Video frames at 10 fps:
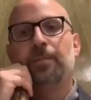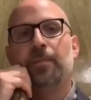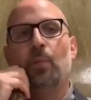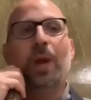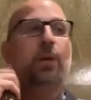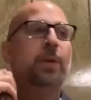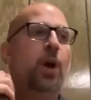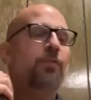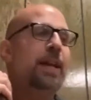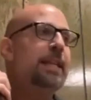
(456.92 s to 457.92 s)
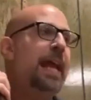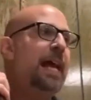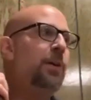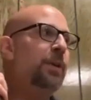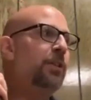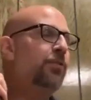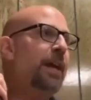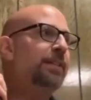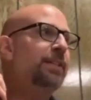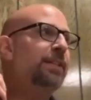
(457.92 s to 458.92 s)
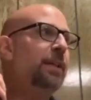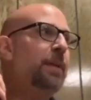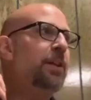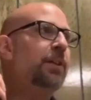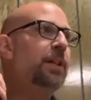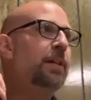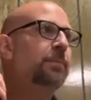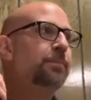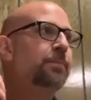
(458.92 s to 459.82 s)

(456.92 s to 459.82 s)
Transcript: Where we are right now in a crisis in America,